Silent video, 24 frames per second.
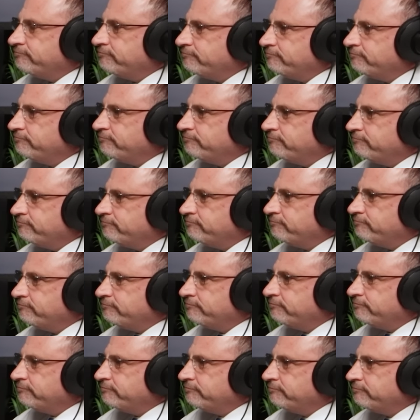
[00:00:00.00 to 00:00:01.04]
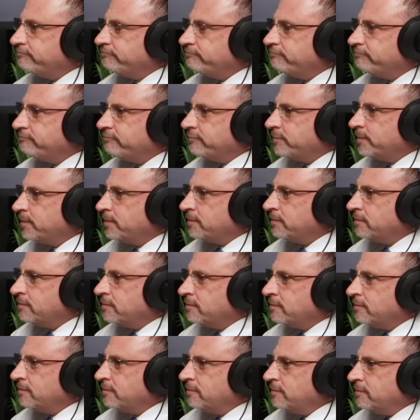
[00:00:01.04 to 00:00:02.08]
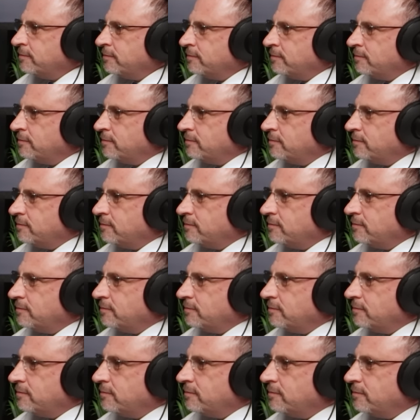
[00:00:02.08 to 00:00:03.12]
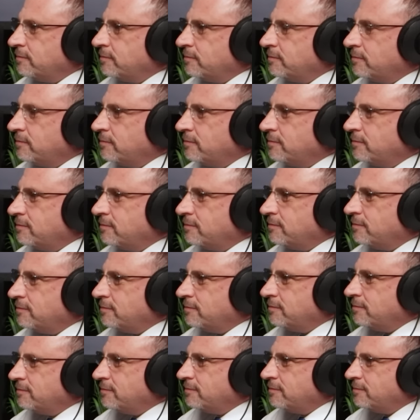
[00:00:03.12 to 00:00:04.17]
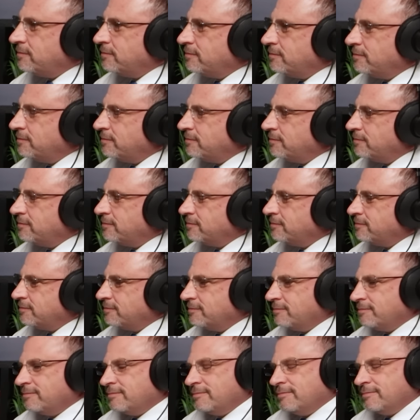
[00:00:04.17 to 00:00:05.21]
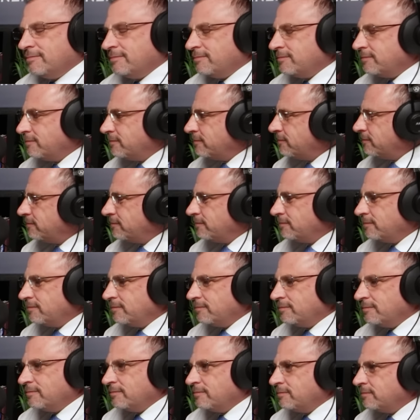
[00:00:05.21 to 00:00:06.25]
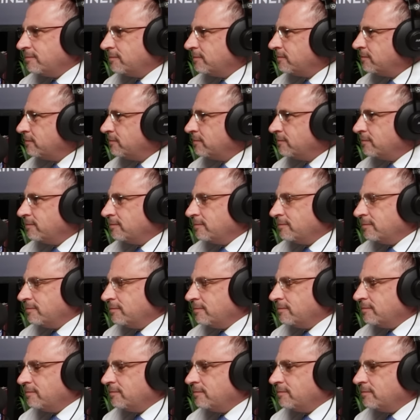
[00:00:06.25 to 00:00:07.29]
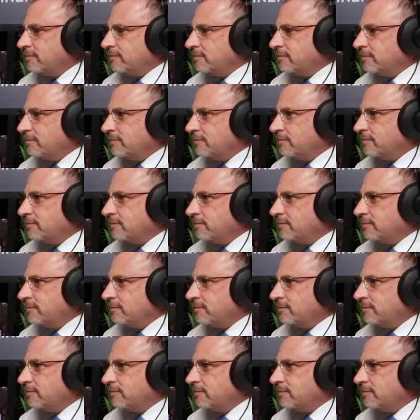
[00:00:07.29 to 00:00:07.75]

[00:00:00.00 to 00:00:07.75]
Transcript: The person shown says nothing.